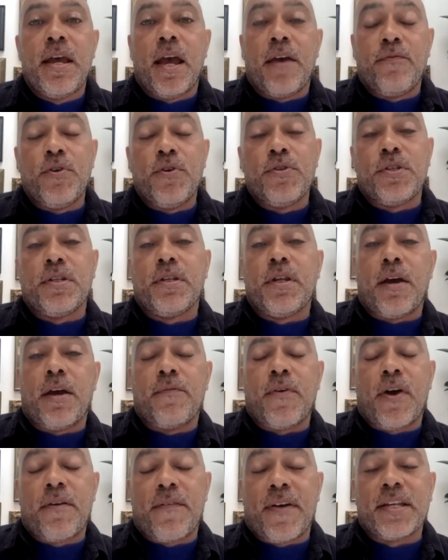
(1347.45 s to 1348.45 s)

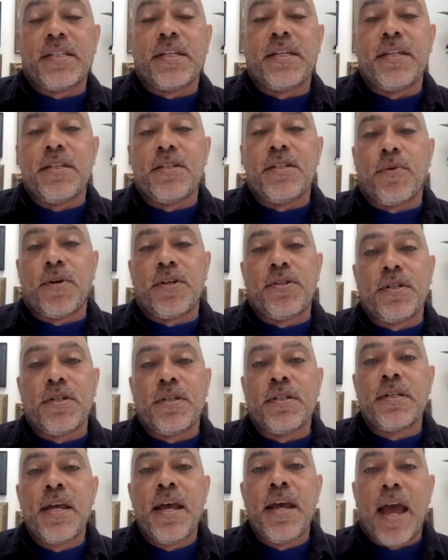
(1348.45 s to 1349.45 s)
of asking these
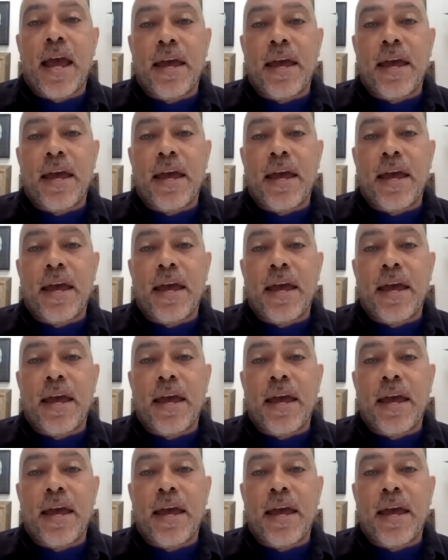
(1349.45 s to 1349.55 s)
questions,